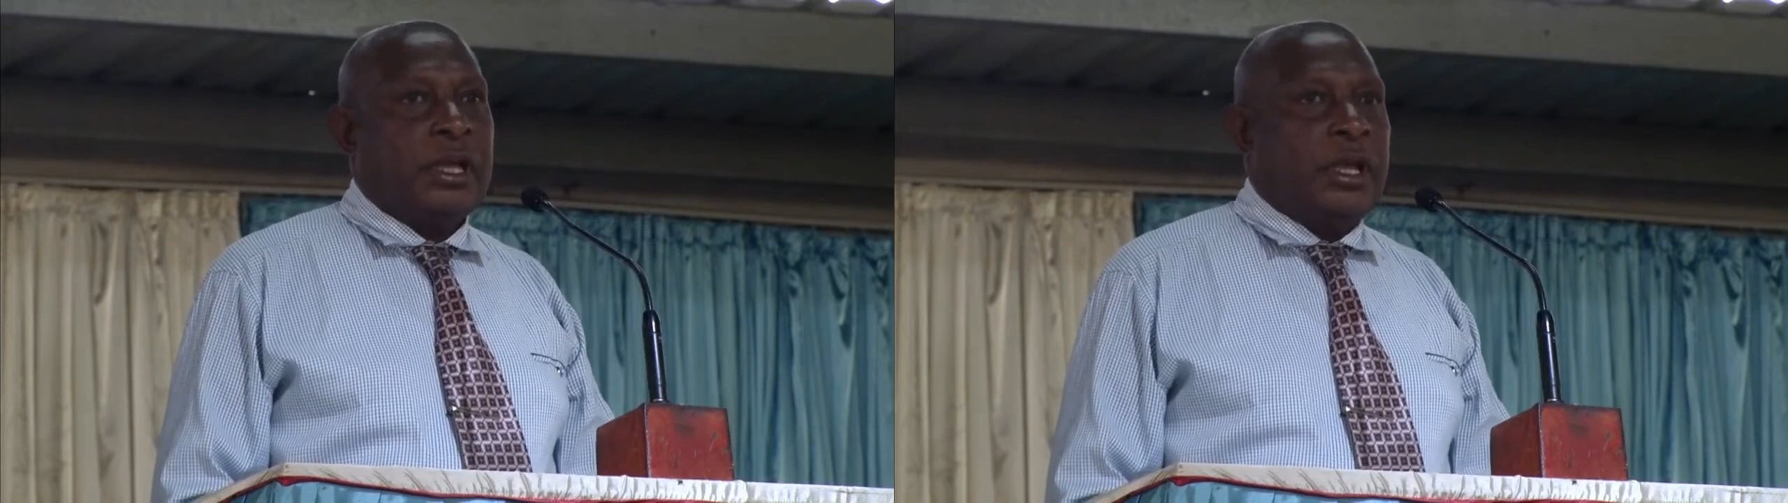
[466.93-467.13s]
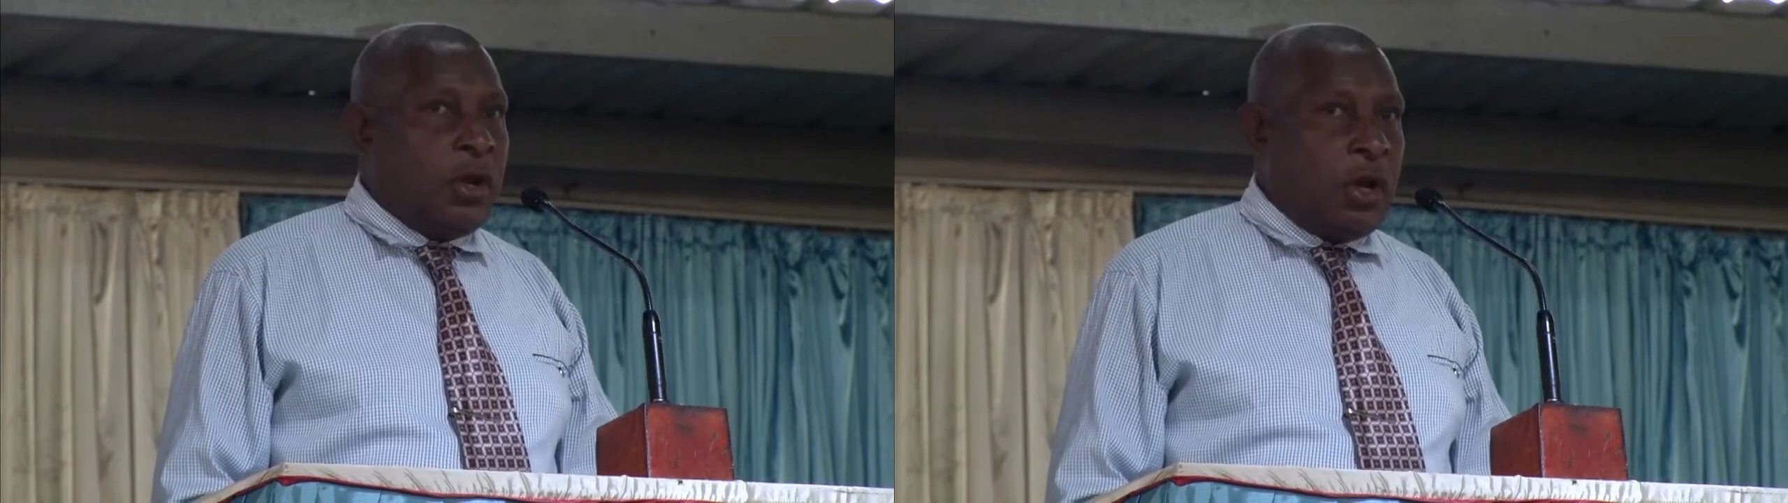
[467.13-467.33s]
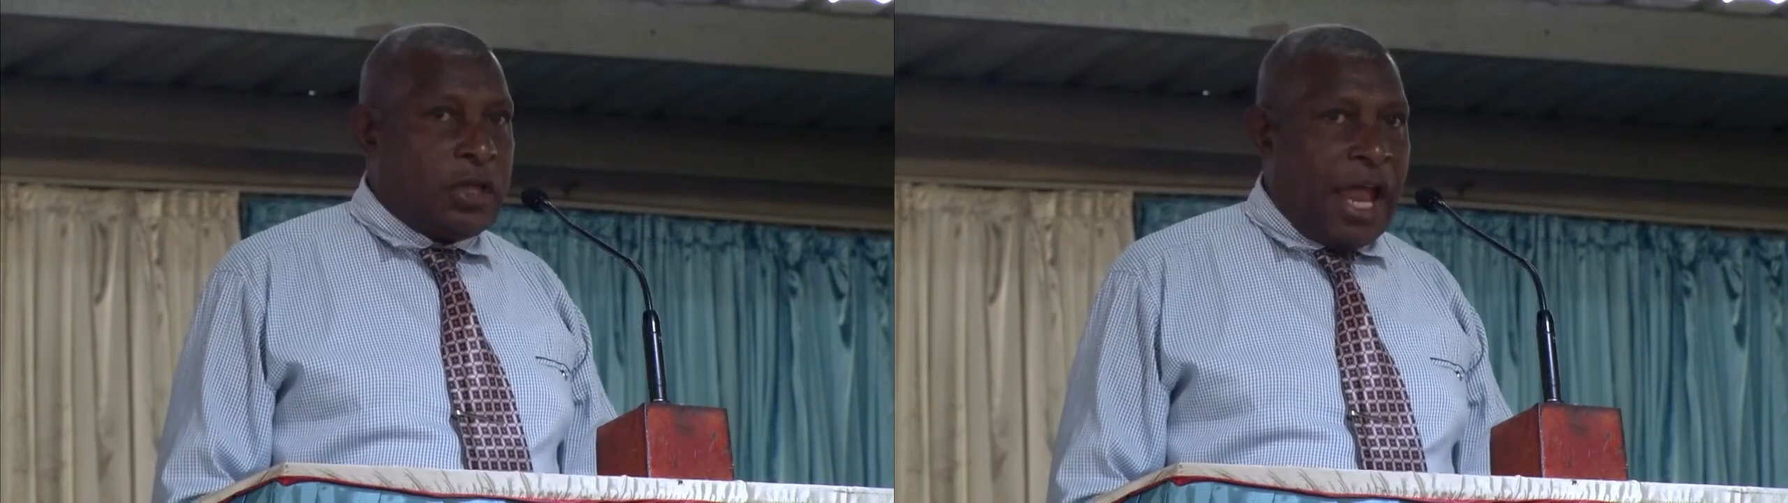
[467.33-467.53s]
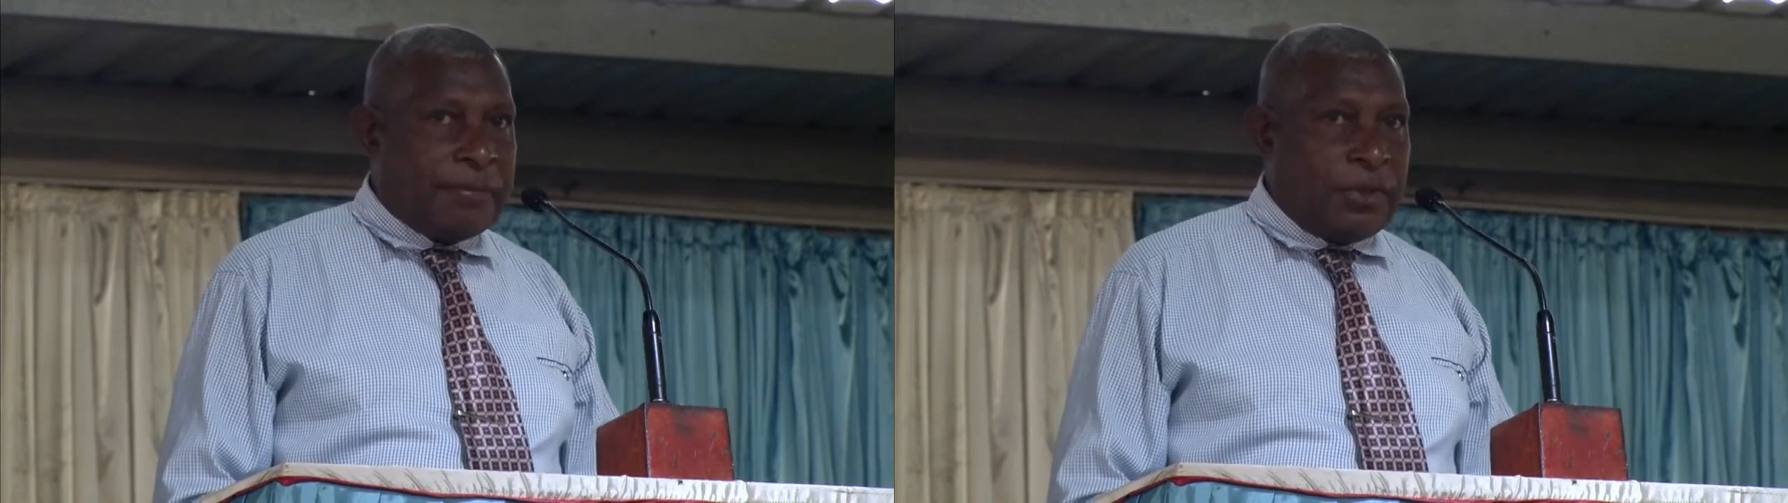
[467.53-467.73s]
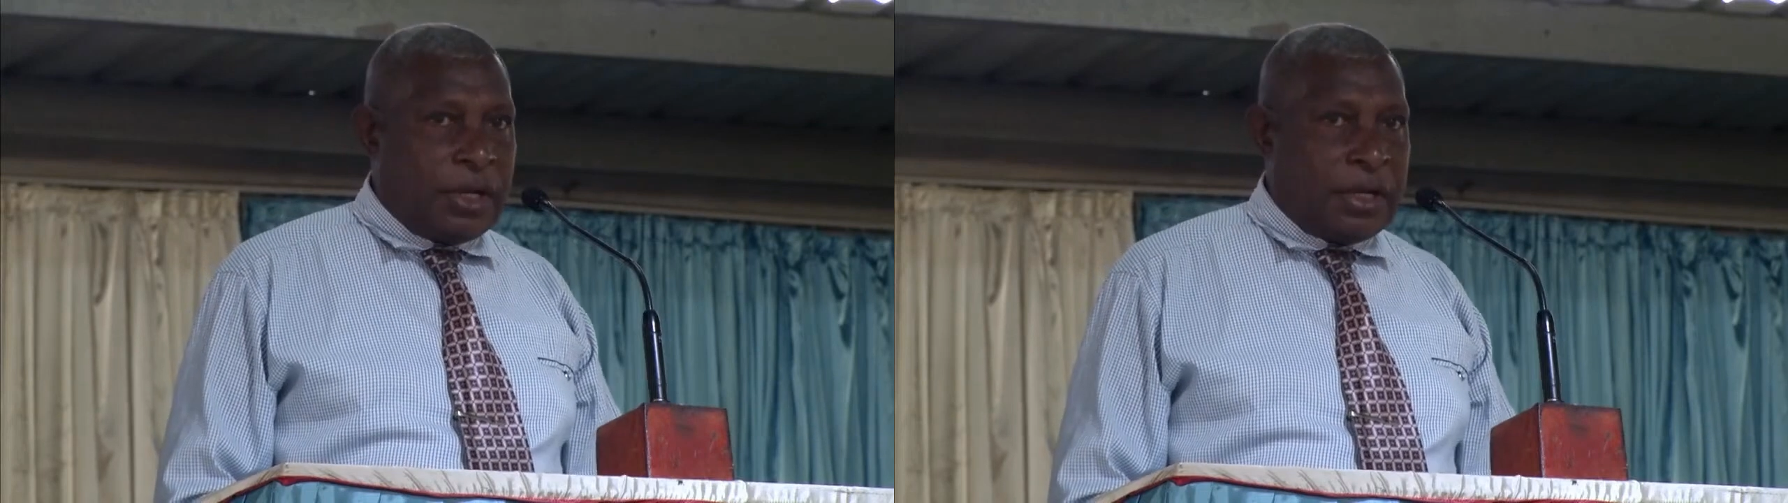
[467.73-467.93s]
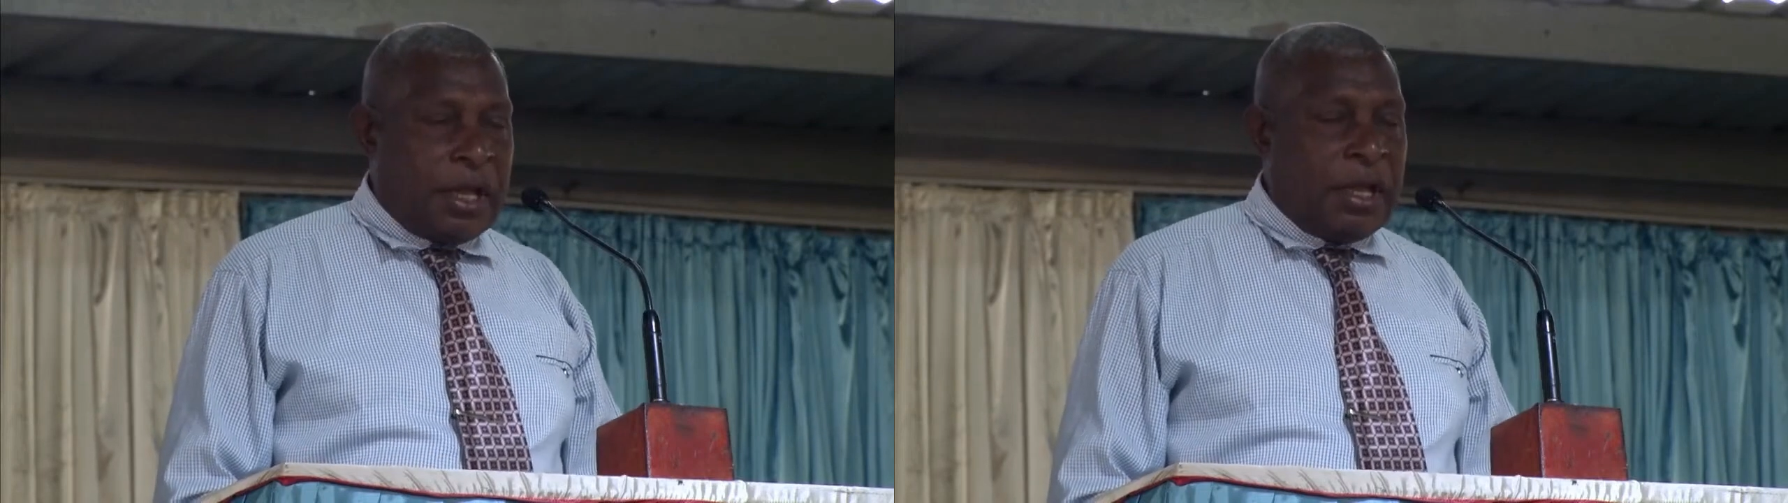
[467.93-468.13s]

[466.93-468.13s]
You know, time blow